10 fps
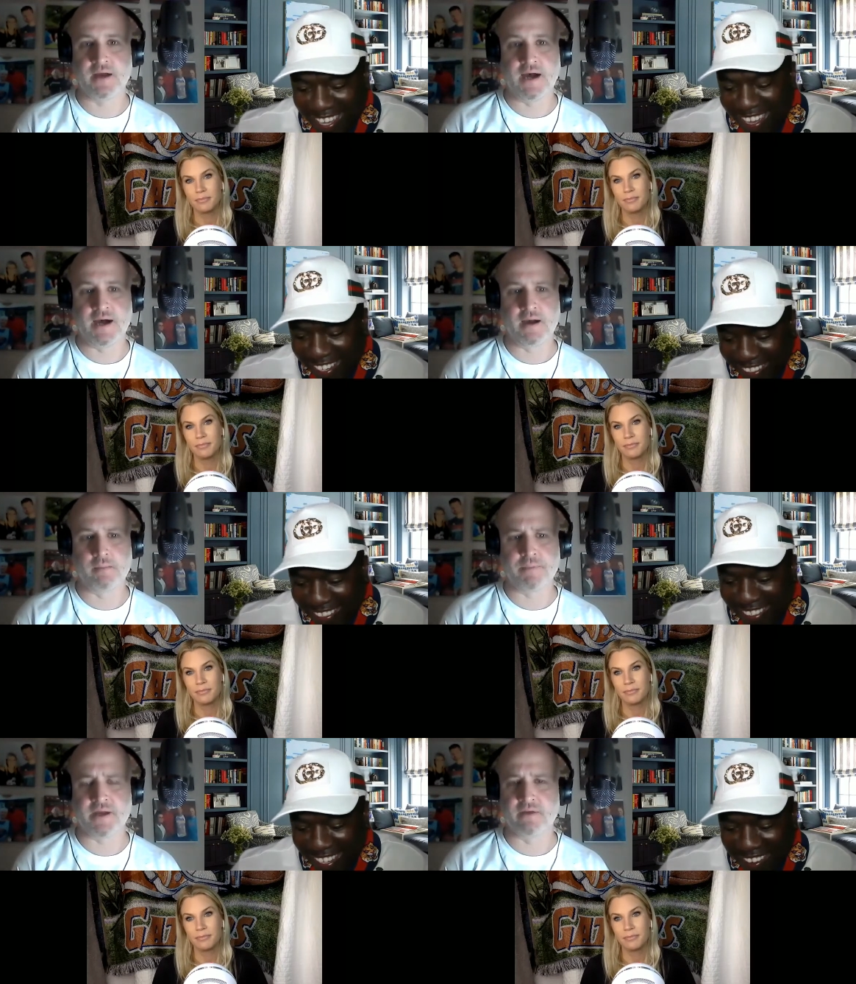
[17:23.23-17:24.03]
Speaker 1: uh,
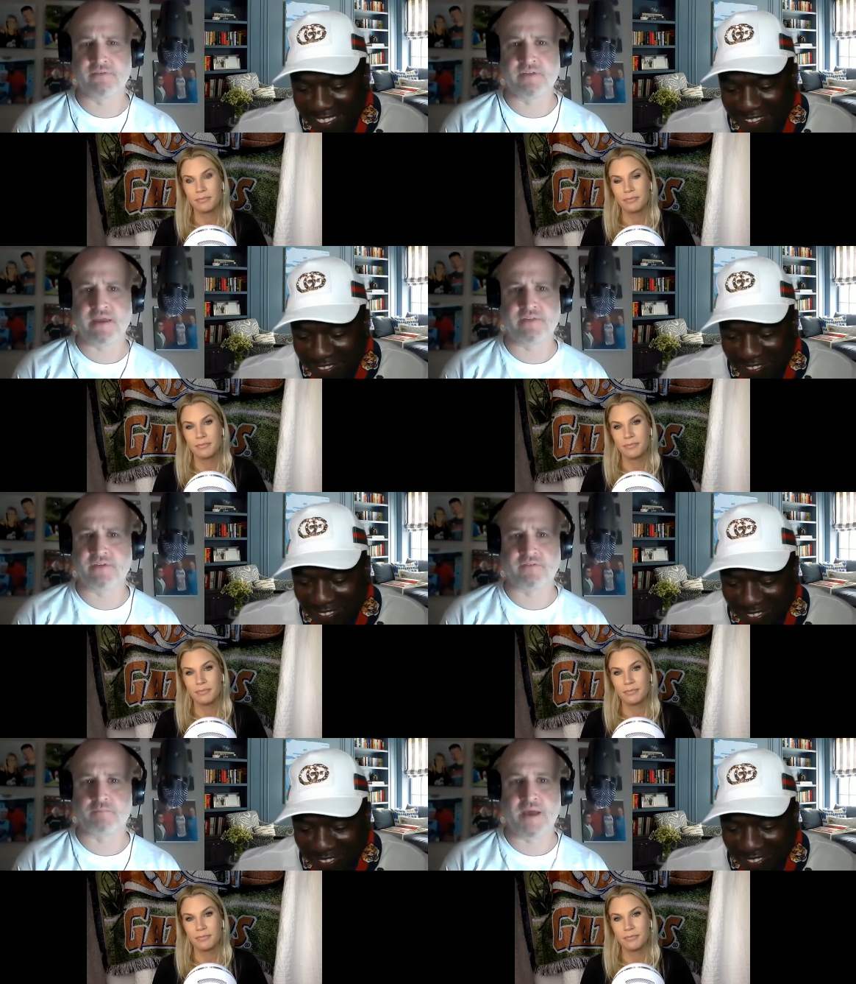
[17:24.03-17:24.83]
because it, it doesn't
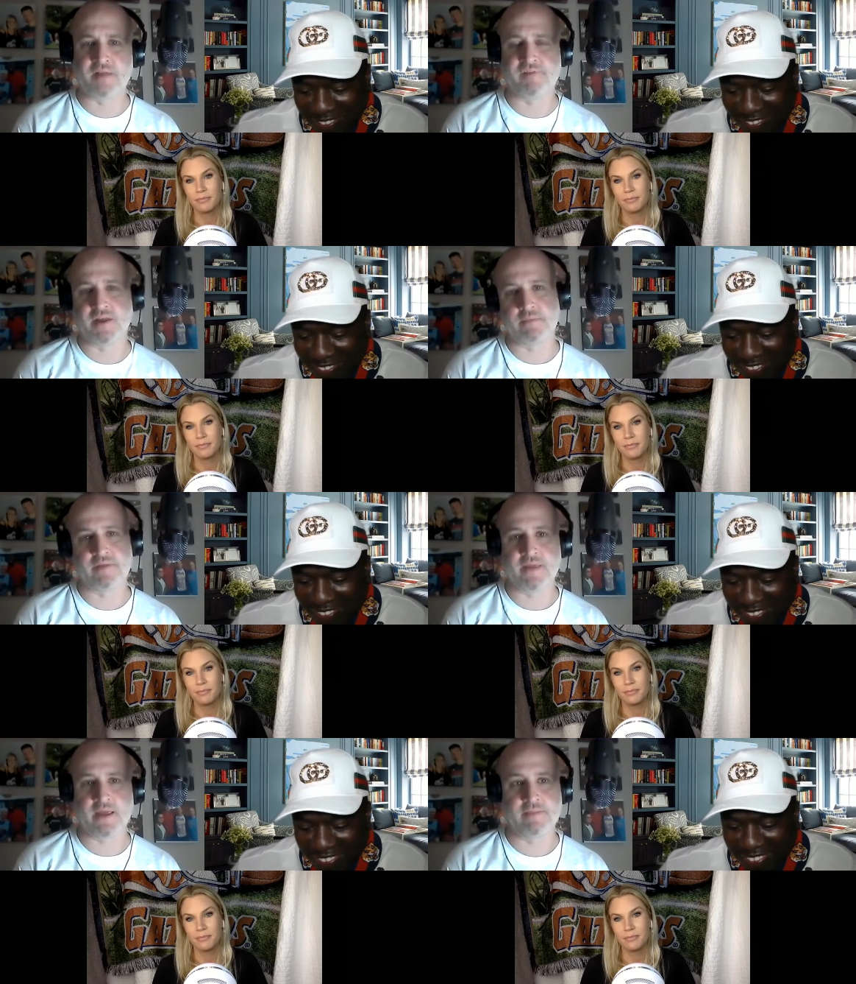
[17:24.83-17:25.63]
benefit him in
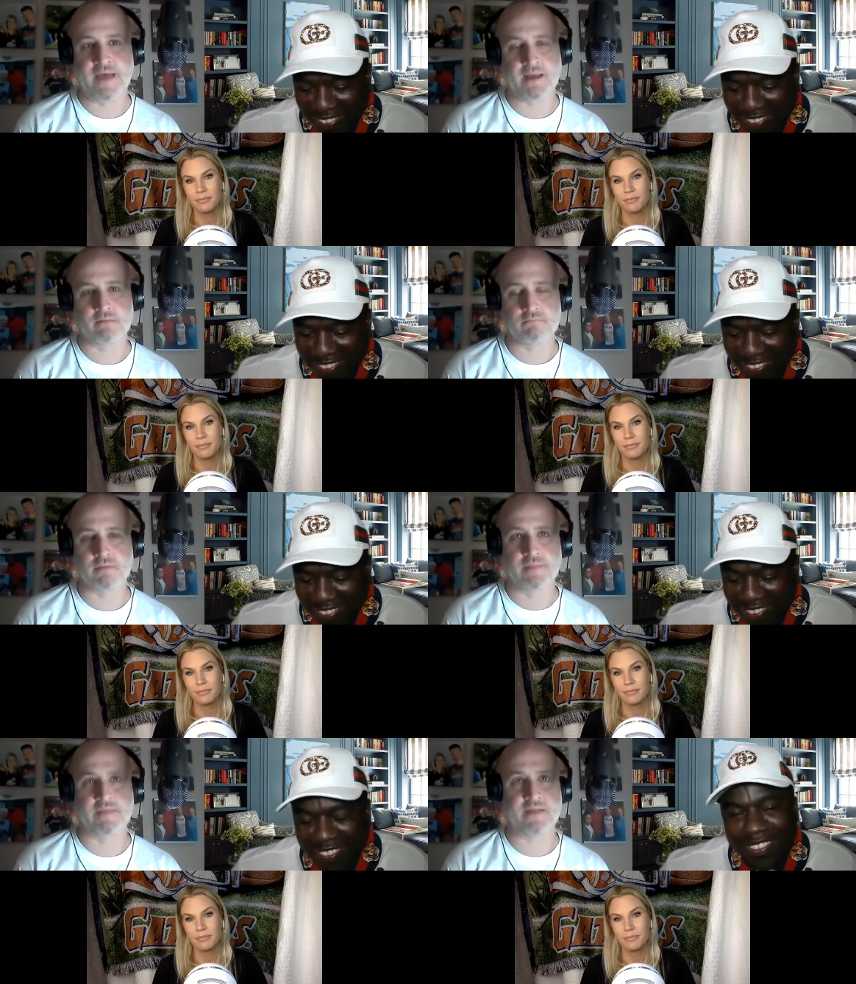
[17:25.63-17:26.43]
in that in
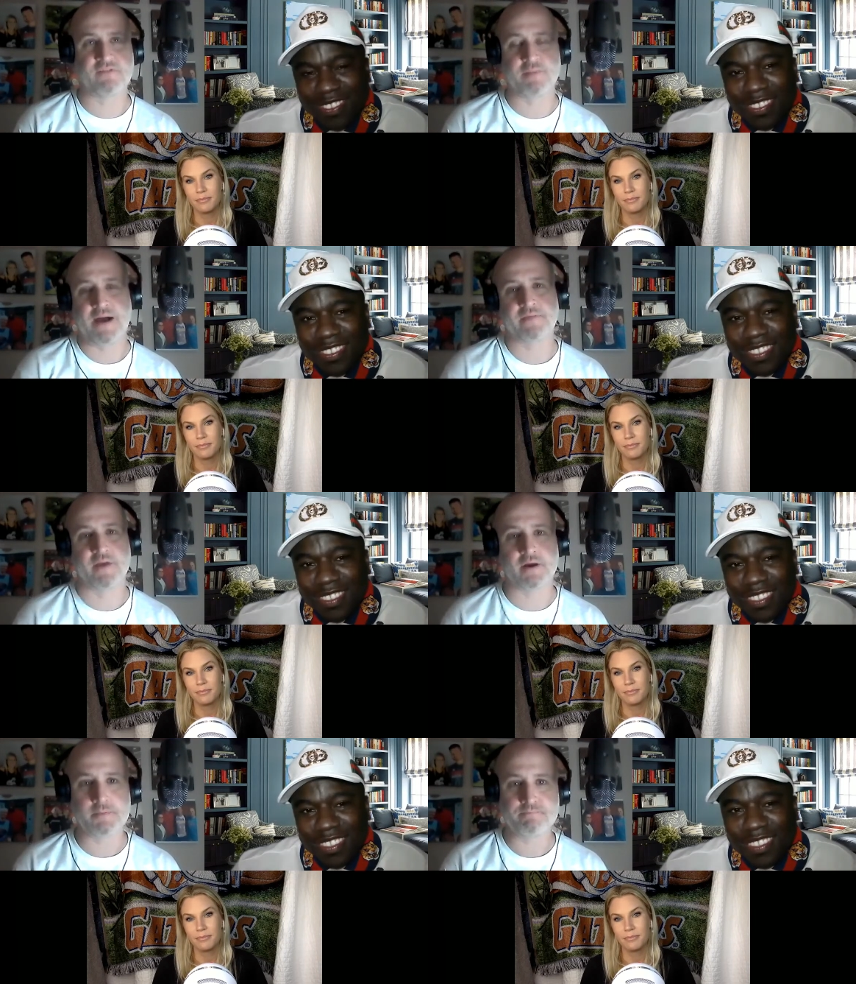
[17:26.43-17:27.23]
that spot there.
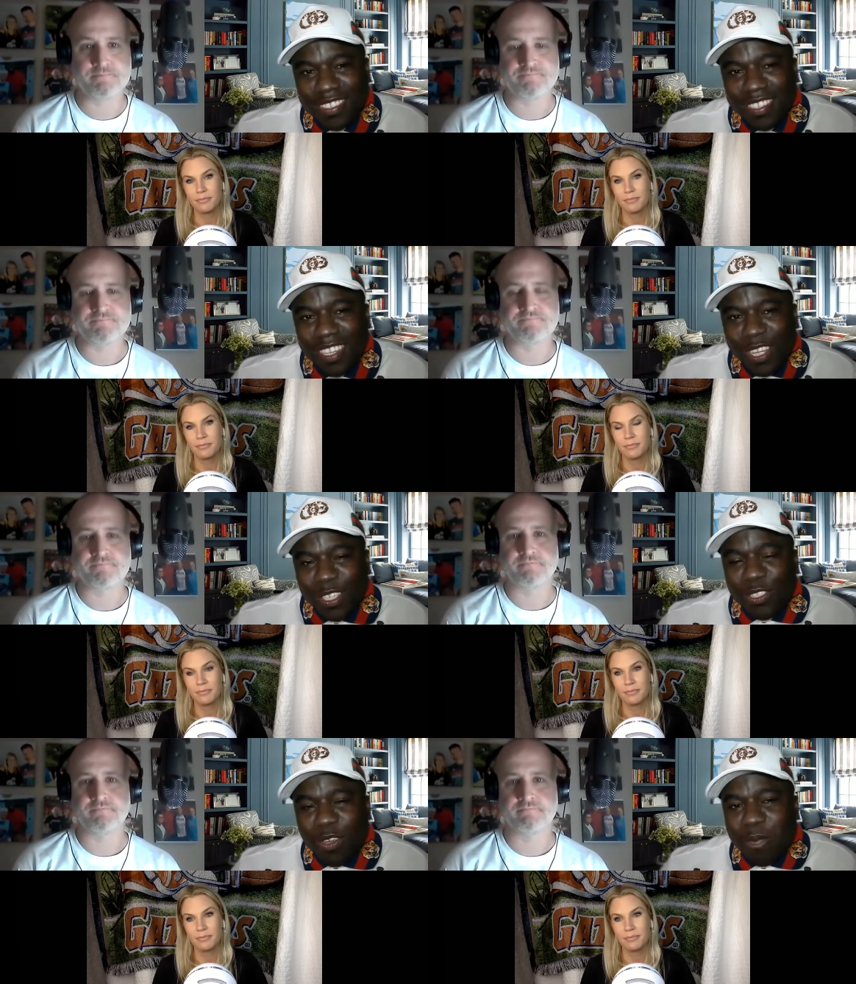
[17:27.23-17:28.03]

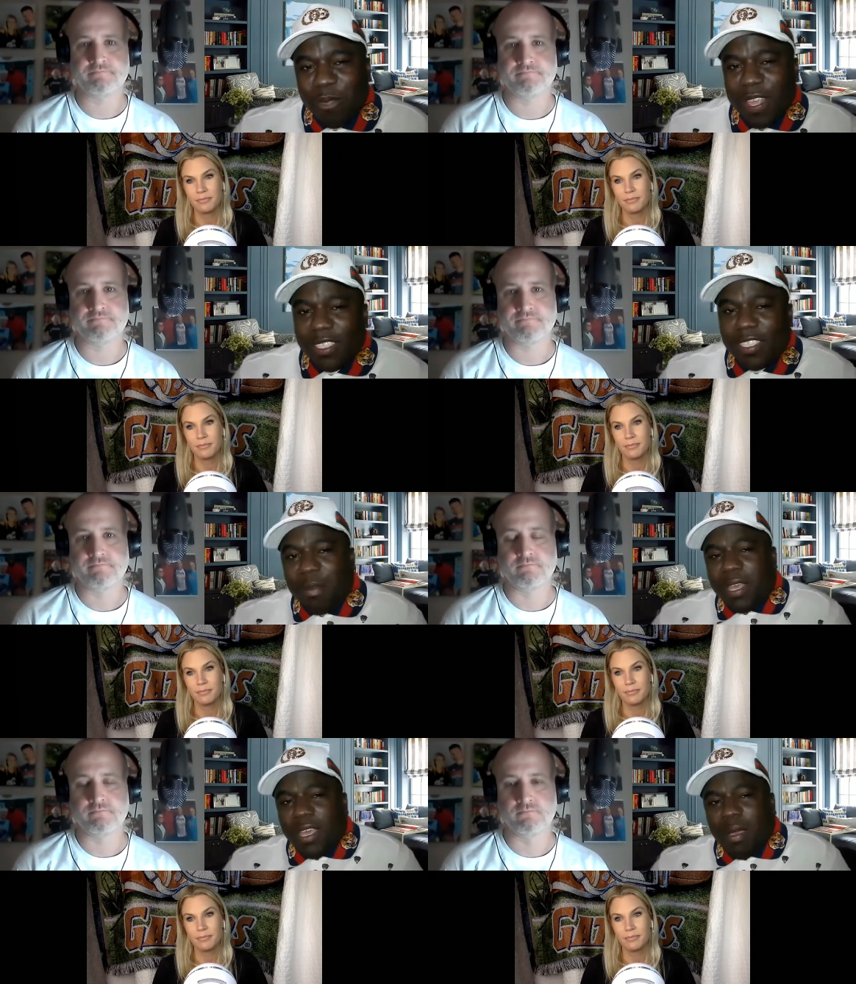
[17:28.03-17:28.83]
Speaker 2: So tell
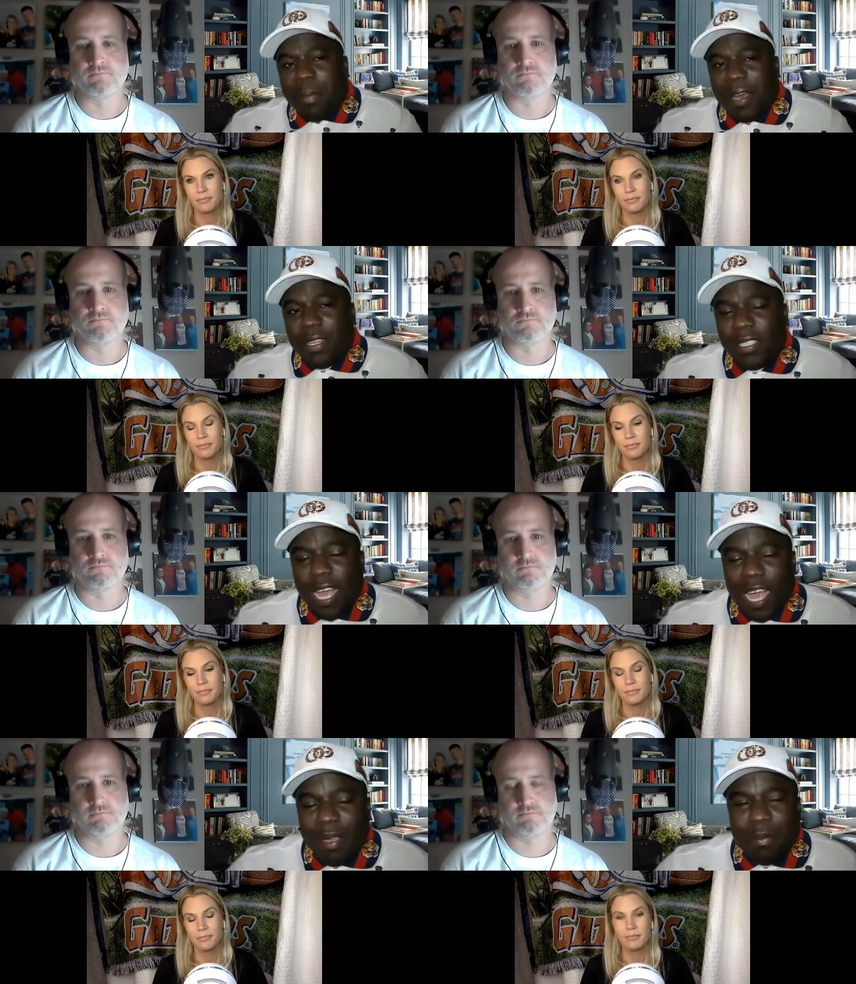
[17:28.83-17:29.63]
me about a
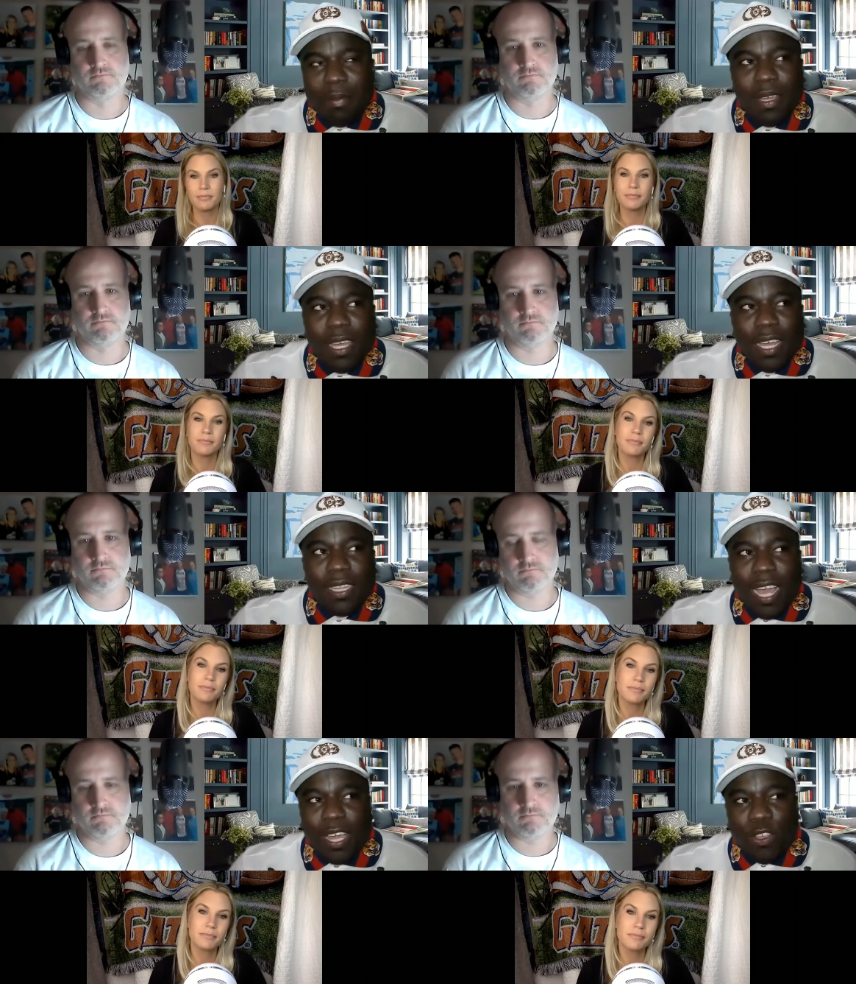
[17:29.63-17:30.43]
time
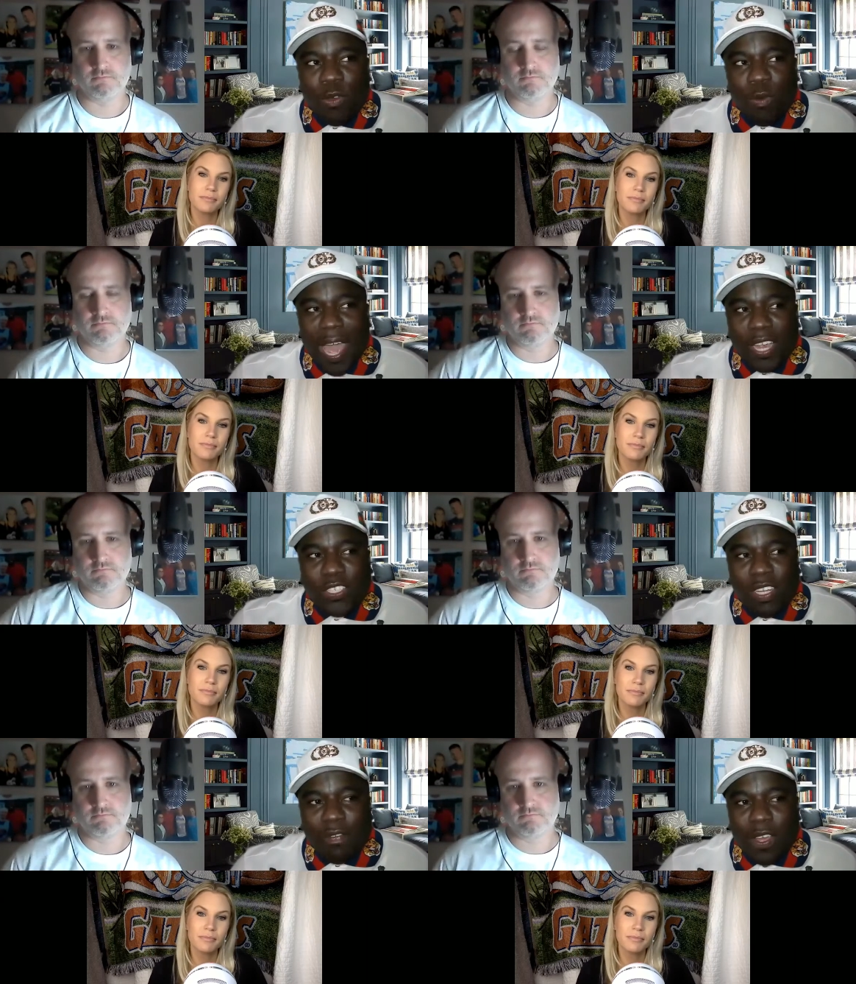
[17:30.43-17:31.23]
that you
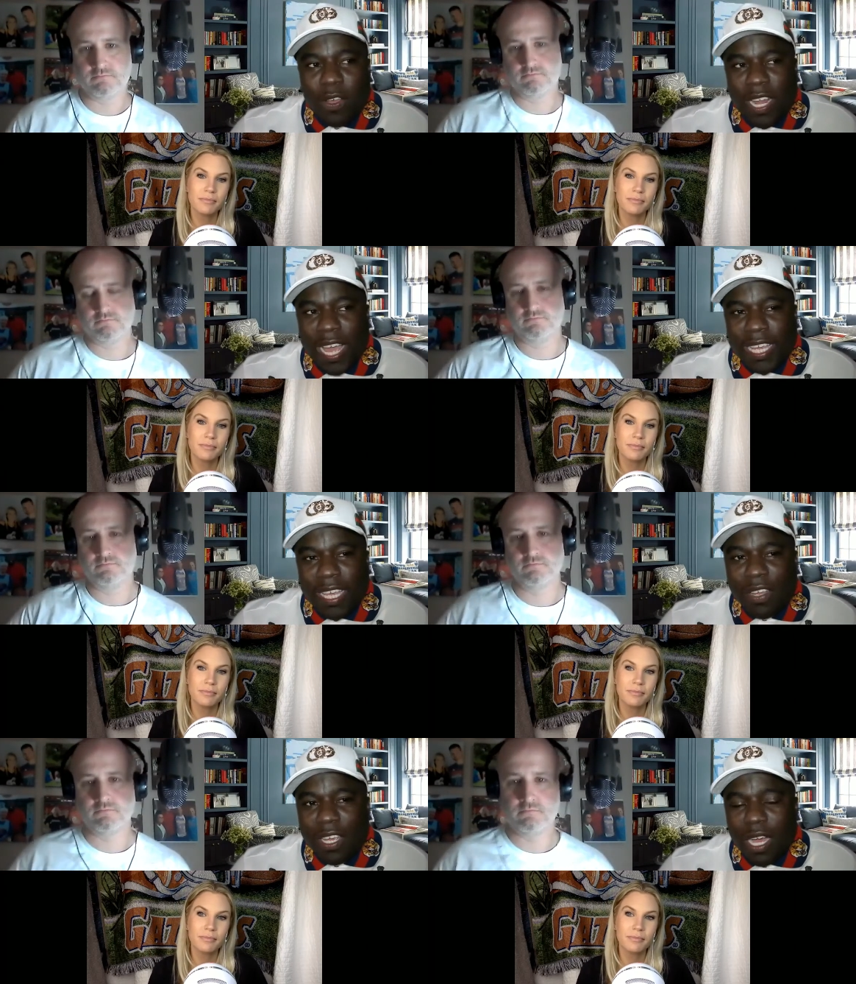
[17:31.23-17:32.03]
actually felt like giving